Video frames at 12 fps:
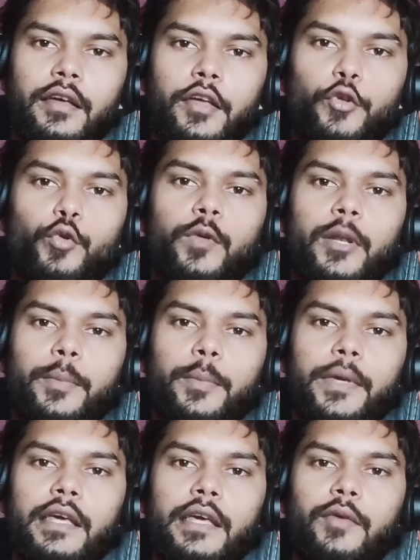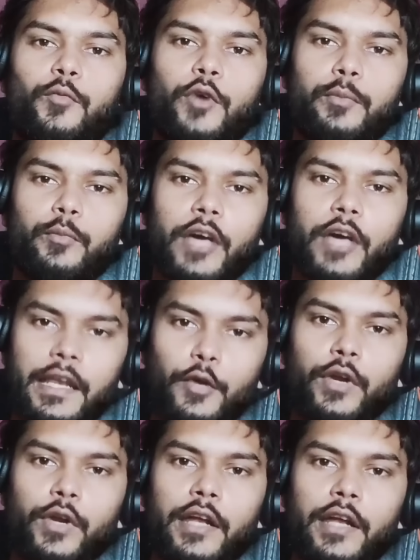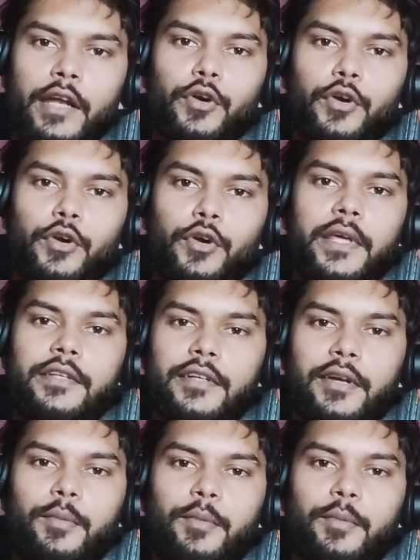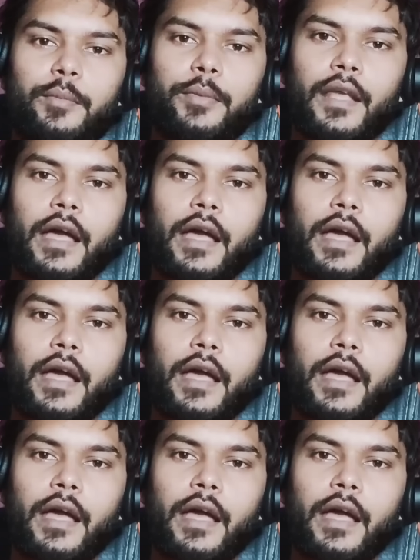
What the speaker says: you will be one very good Android application developer.